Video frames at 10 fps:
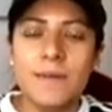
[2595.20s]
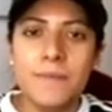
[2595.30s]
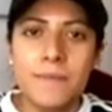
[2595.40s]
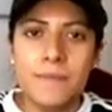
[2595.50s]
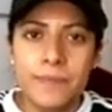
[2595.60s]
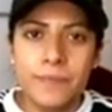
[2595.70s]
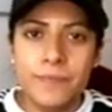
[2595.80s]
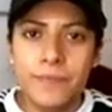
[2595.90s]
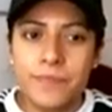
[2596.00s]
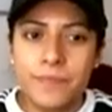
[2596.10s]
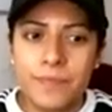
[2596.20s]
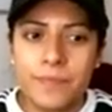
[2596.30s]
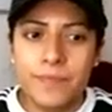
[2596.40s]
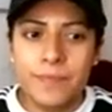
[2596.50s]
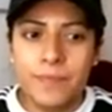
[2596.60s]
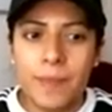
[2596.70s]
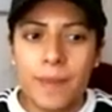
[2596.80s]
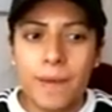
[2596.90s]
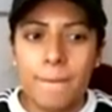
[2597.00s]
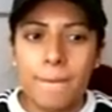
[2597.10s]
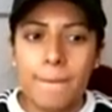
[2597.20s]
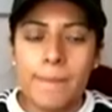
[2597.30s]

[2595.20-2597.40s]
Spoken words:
[no speech]